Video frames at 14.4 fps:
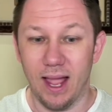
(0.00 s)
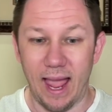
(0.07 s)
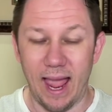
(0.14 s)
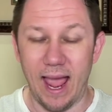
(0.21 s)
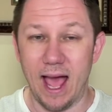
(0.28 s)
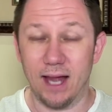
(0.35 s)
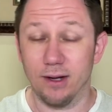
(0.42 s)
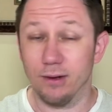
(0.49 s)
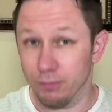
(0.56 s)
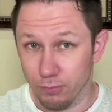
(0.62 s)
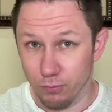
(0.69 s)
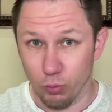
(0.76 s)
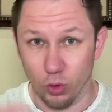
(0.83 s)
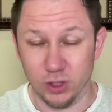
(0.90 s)
And
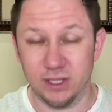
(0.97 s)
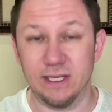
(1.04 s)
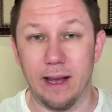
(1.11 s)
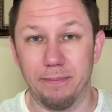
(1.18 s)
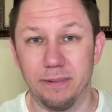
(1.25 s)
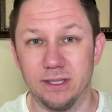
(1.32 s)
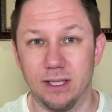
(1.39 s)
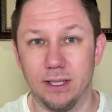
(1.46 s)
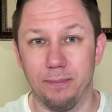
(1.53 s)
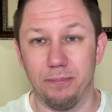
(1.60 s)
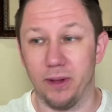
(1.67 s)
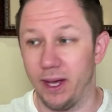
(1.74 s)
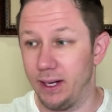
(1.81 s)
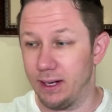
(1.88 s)
we're stepping to the
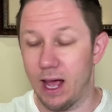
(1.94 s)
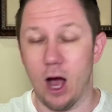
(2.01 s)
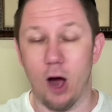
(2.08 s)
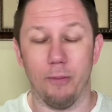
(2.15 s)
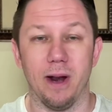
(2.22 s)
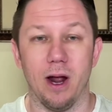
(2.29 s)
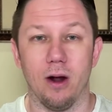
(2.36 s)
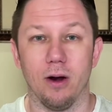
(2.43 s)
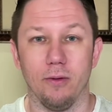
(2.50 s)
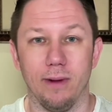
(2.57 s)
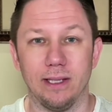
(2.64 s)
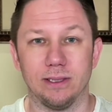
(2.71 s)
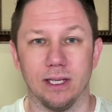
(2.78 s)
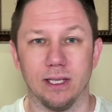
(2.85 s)
plate, helping out our
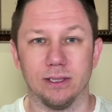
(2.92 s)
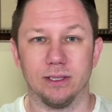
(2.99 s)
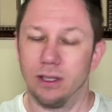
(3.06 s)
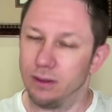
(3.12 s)
residents.